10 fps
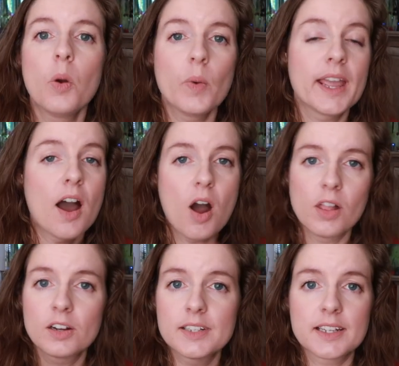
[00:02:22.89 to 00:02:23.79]
We got
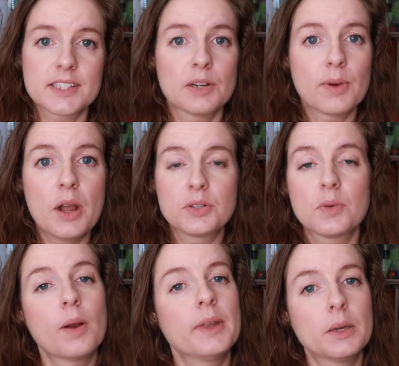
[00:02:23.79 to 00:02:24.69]
all our ducks in a row
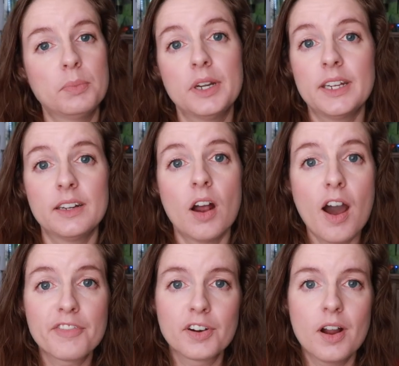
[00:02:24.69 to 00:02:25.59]
to where we could put in an
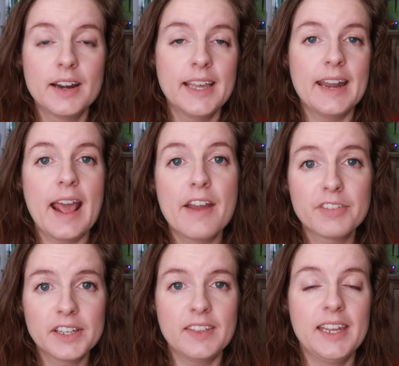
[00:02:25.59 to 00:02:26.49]
offer on it and
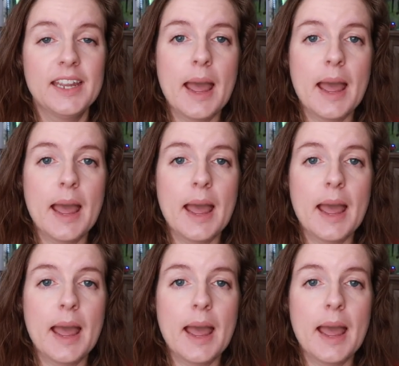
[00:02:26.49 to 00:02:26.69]
everything.